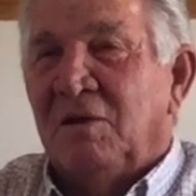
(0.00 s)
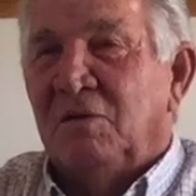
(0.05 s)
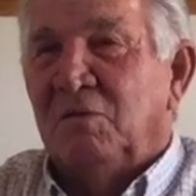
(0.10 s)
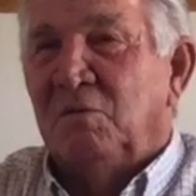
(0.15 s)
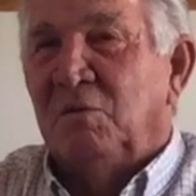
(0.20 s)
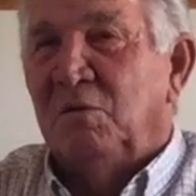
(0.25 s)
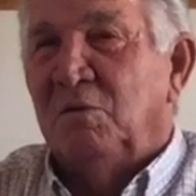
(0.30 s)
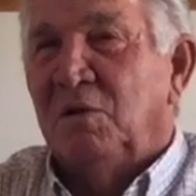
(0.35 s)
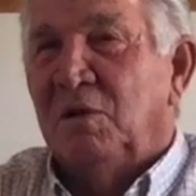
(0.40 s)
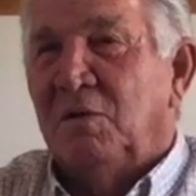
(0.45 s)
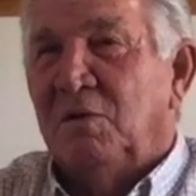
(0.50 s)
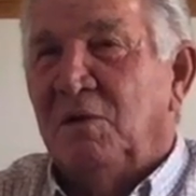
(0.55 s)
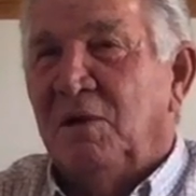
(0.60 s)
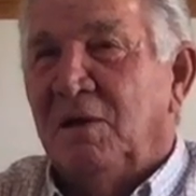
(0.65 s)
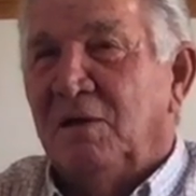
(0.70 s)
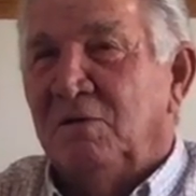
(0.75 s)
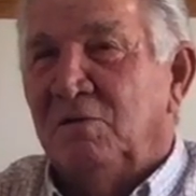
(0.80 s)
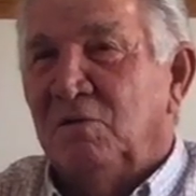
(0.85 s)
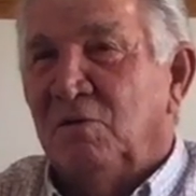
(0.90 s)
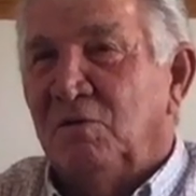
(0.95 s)
we went
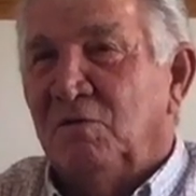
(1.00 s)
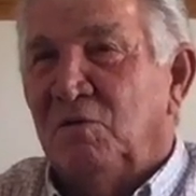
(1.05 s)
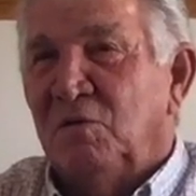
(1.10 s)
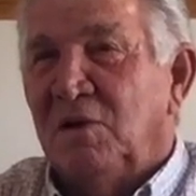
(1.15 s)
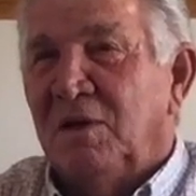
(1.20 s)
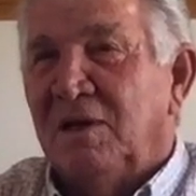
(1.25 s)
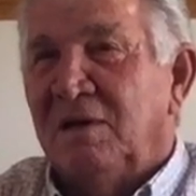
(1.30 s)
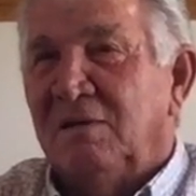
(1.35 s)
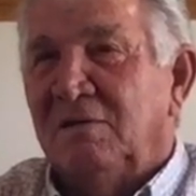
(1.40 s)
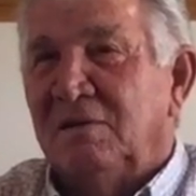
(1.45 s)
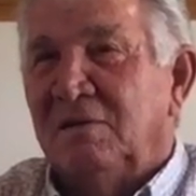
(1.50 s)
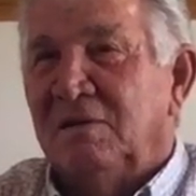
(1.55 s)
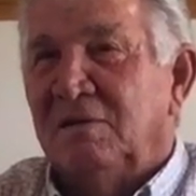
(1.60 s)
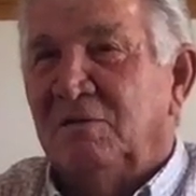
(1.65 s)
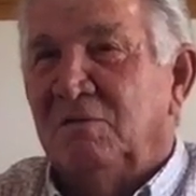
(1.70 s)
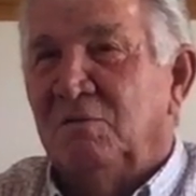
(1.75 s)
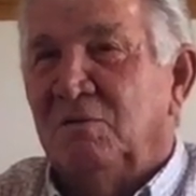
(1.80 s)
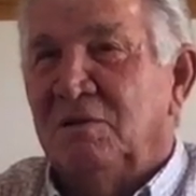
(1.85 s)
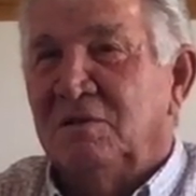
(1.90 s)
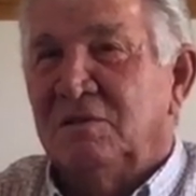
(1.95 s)
around, drove around, and it
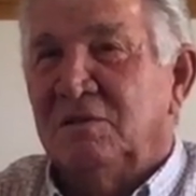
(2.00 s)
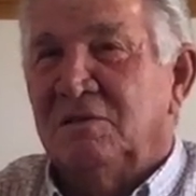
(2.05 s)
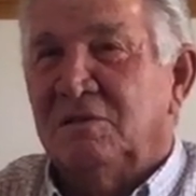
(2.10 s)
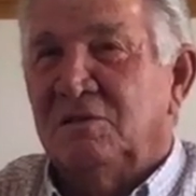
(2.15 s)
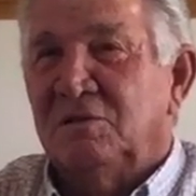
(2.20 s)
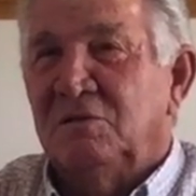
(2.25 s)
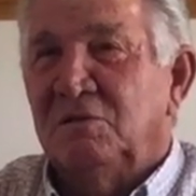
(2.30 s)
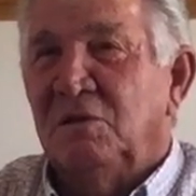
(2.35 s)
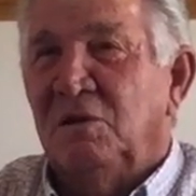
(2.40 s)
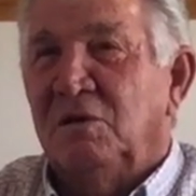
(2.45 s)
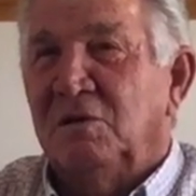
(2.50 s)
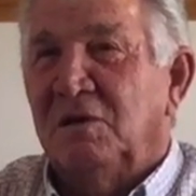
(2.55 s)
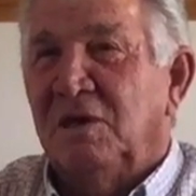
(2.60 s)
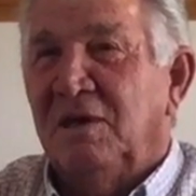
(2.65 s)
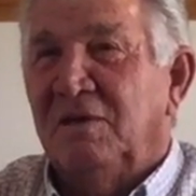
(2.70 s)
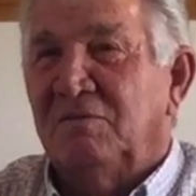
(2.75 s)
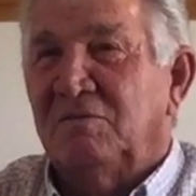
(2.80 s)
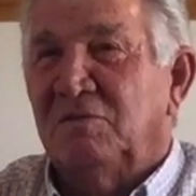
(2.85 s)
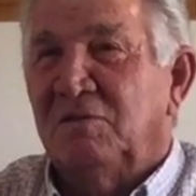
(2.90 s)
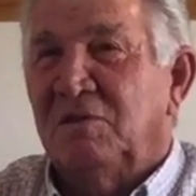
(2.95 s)
wasn't too long
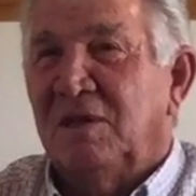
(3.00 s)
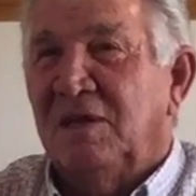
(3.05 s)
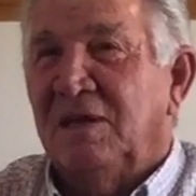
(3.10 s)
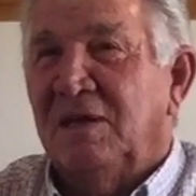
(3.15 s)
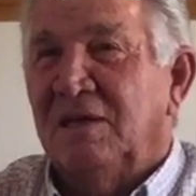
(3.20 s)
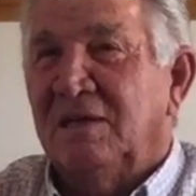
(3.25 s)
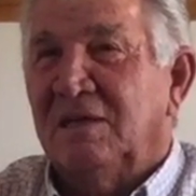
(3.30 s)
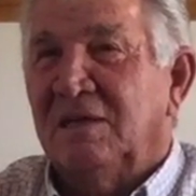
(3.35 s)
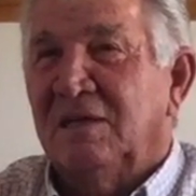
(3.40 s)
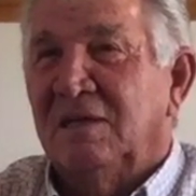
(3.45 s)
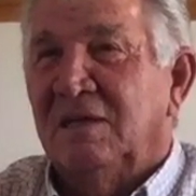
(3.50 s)
after that